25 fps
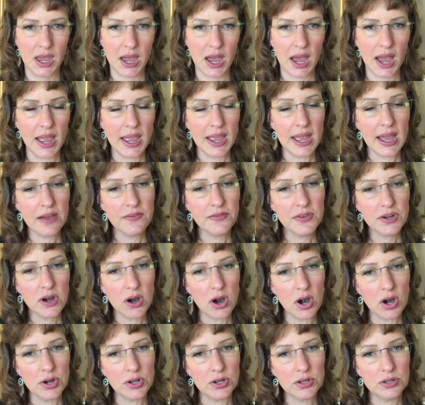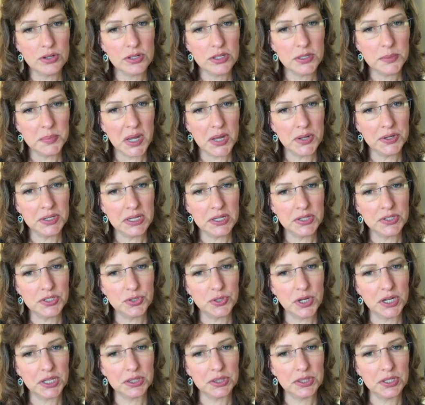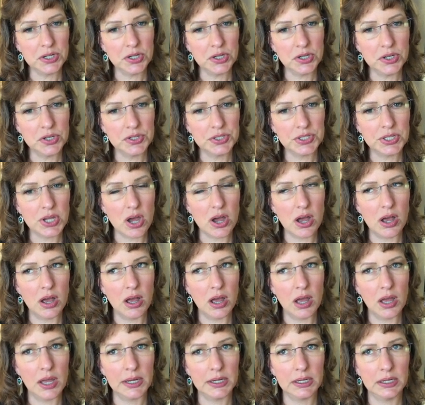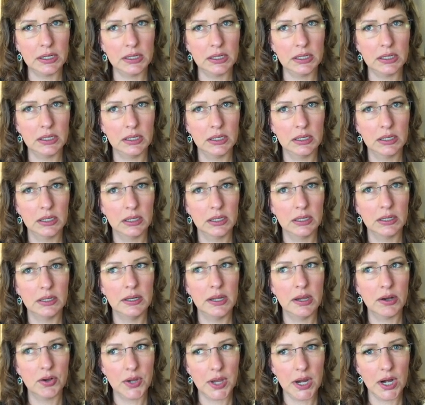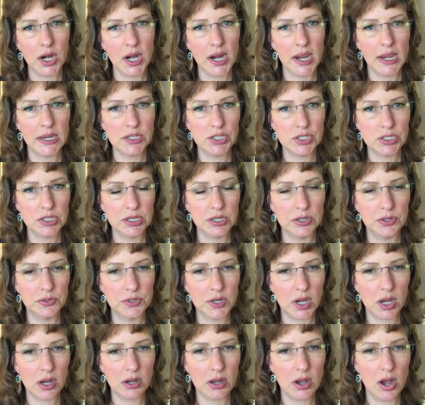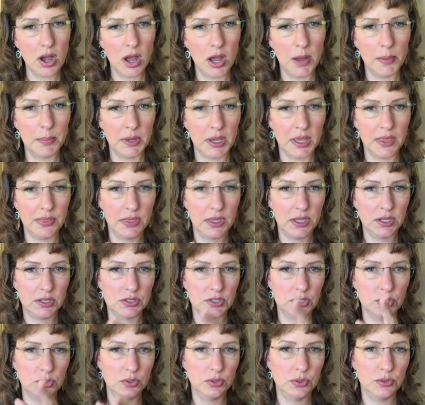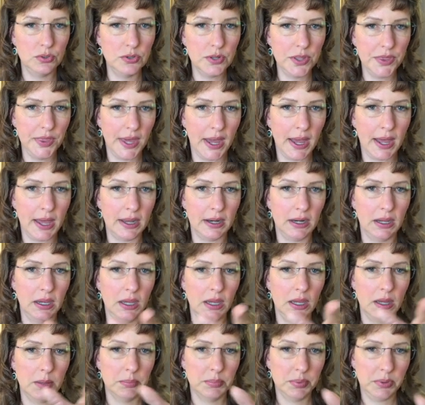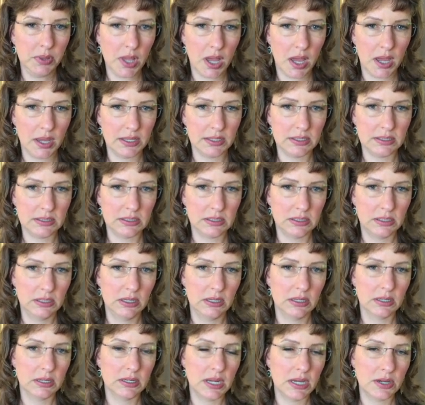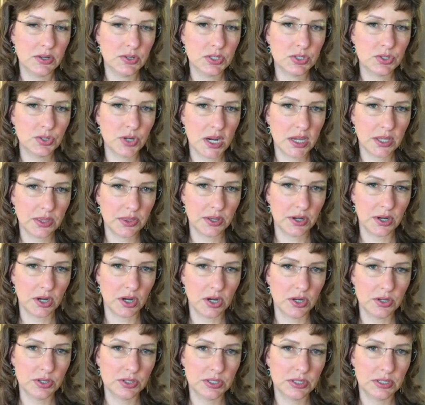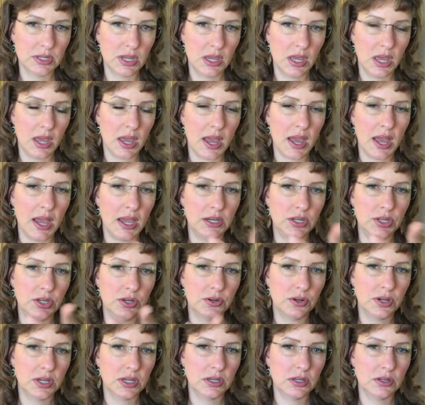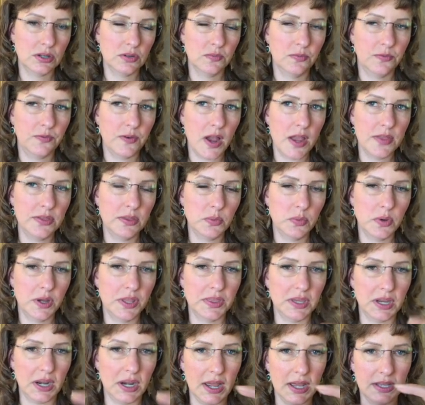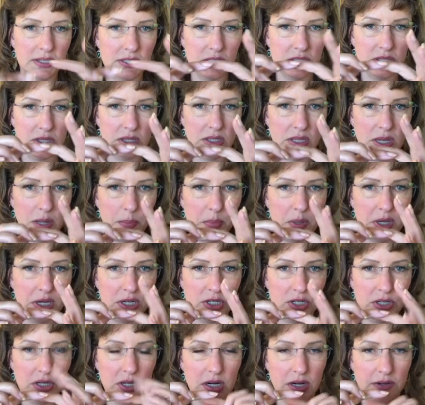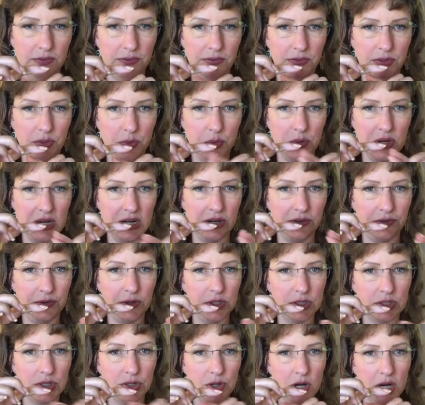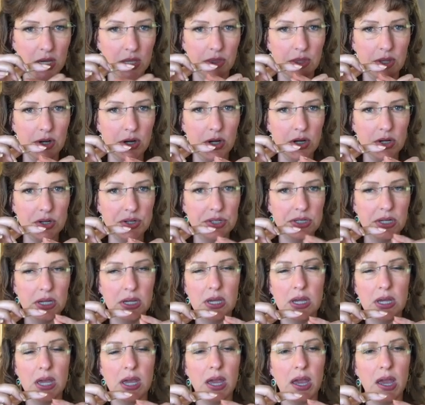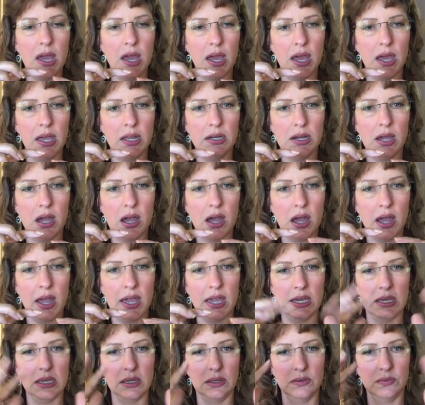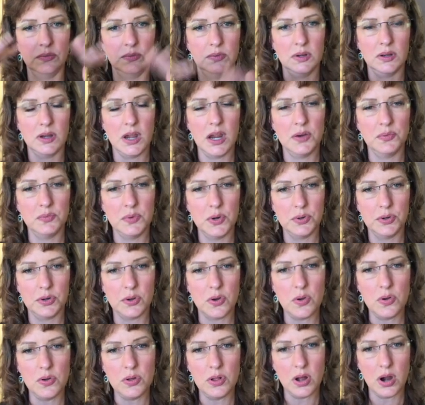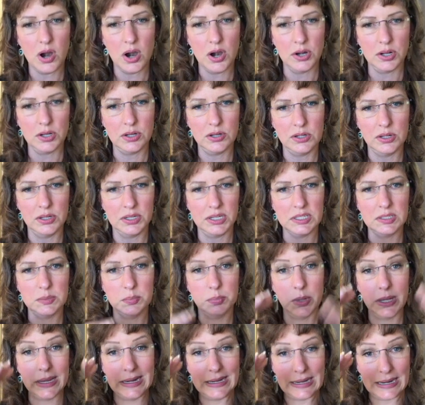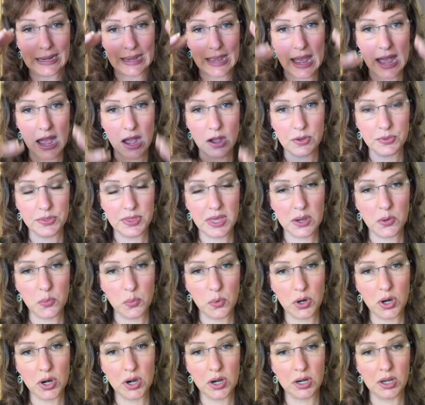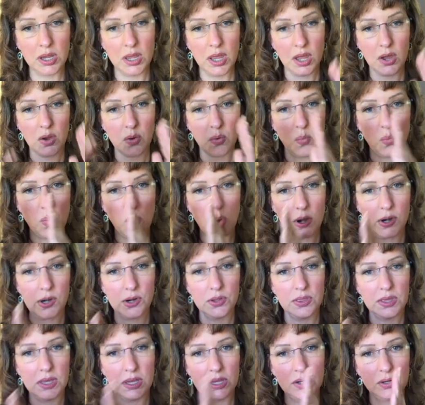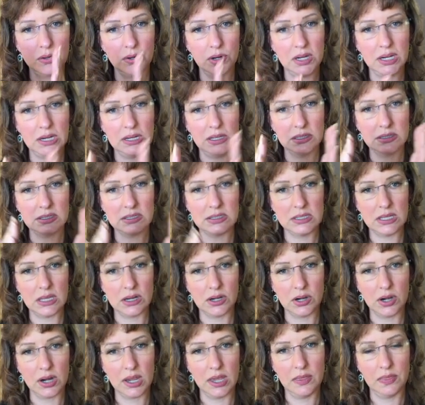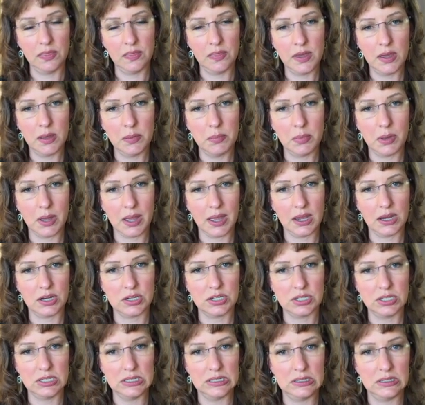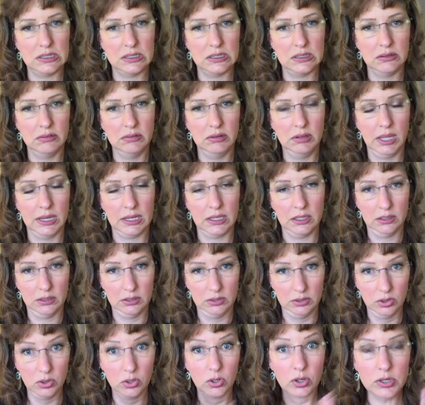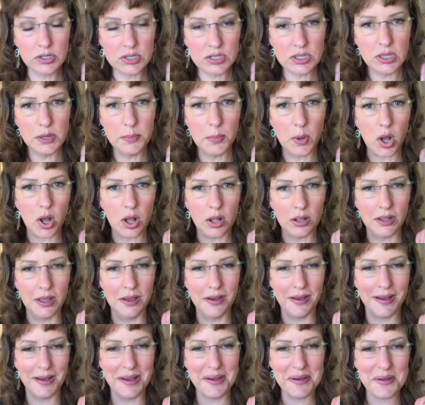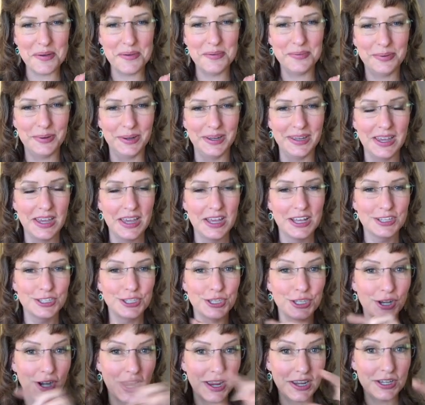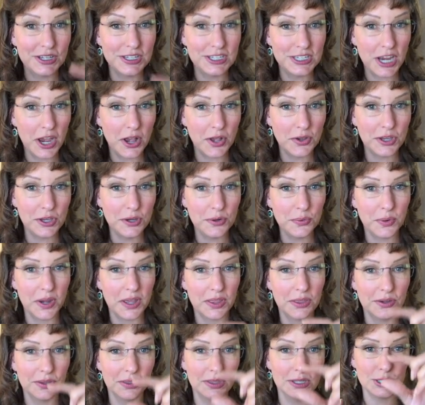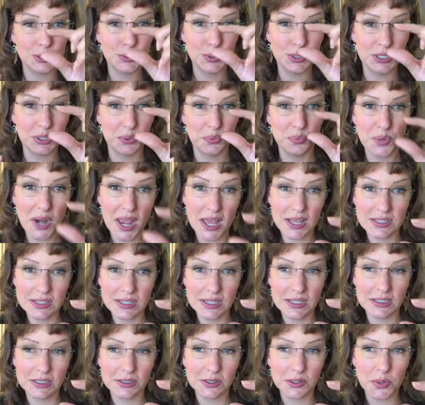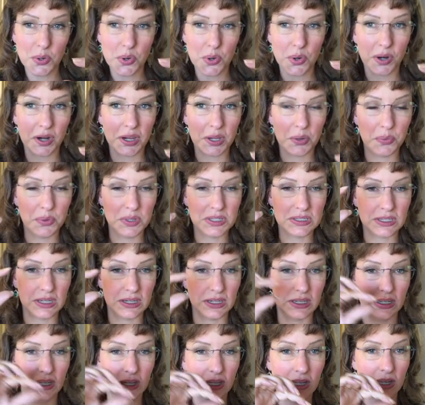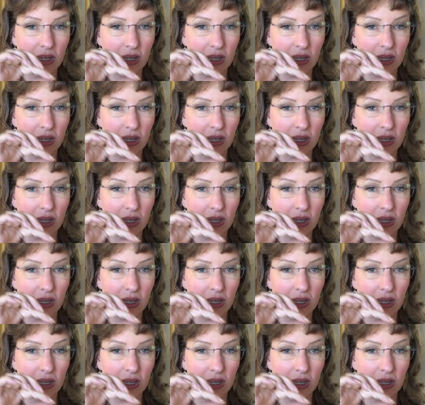I have an article about nail strengtheners on nailcarehq.com, and then so Google that plus nail strengtheners, and you'll find the one that has a picture of 3 different strengtheners. And I wrote a whole article explaining how they work, what are the ingredients that are in them. I actually looked them all up so that I could tell you whether this was a resin or it was a